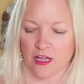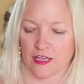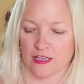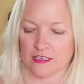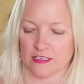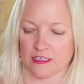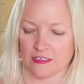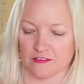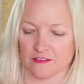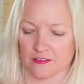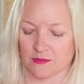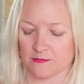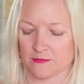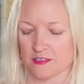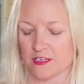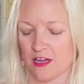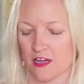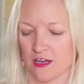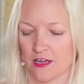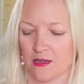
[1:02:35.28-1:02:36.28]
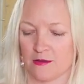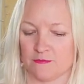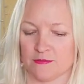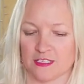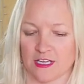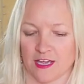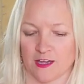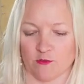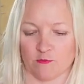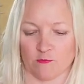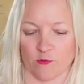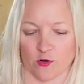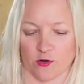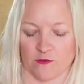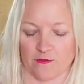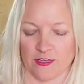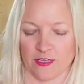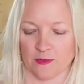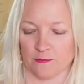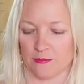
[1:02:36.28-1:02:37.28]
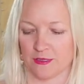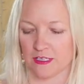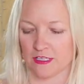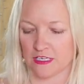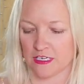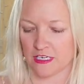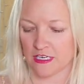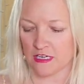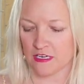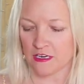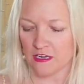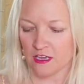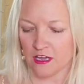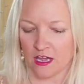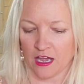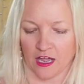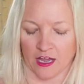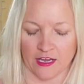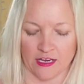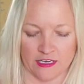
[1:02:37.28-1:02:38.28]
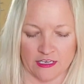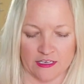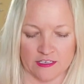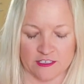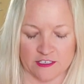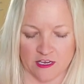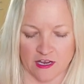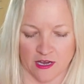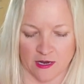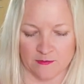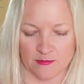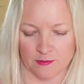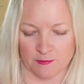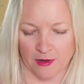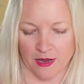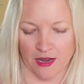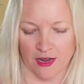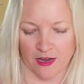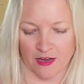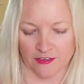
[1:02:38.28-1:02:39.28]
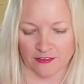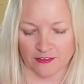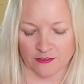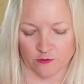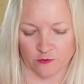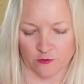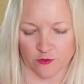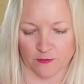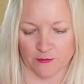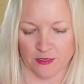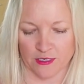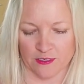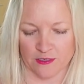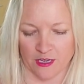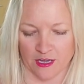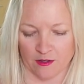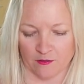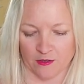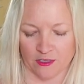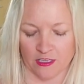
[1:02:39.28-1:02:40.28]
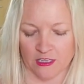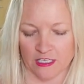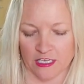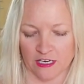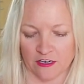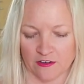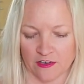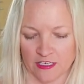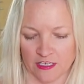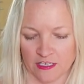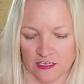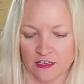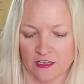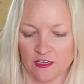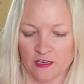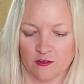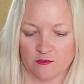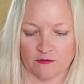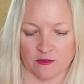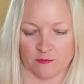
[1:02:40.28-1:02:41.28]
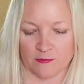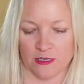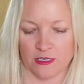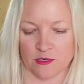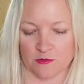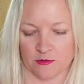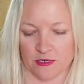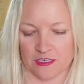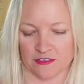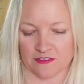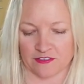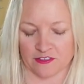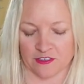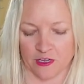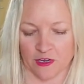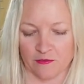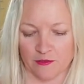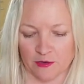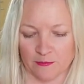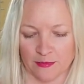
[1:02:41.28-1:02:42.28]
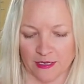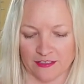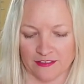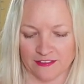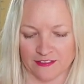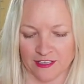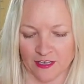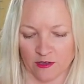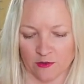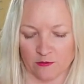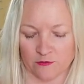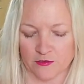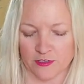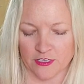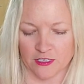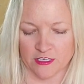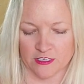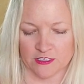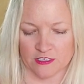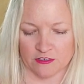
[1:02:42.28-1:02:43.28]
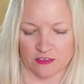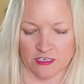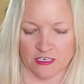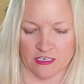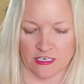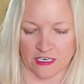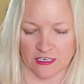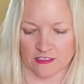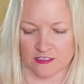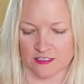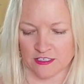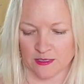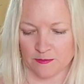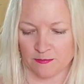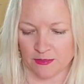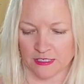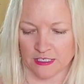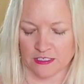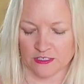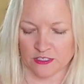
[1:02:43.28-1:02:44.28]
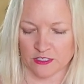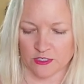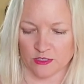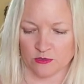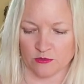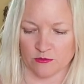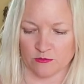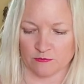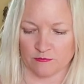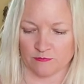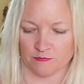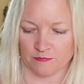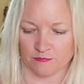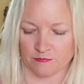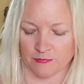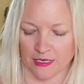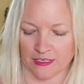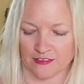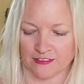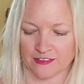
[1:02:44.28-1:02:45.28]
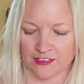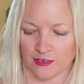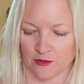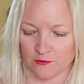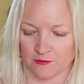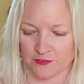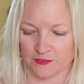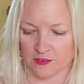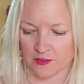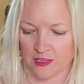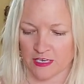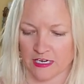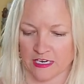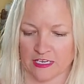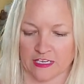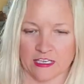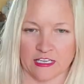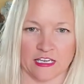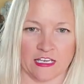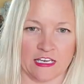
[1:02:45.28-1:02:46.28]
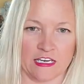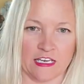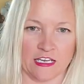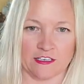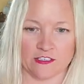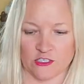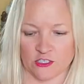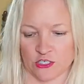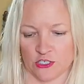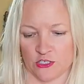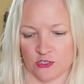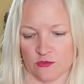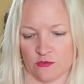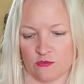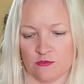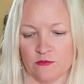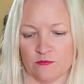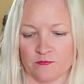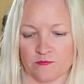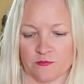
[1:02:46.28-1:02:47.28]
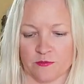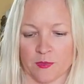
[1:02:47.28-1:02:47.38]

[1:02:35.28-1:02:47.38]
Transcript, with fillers: I need some time to have more availability. I need time to pass for me to have clarity, for me to rediscover myself, to connect deeply to myself so that I can connect to you.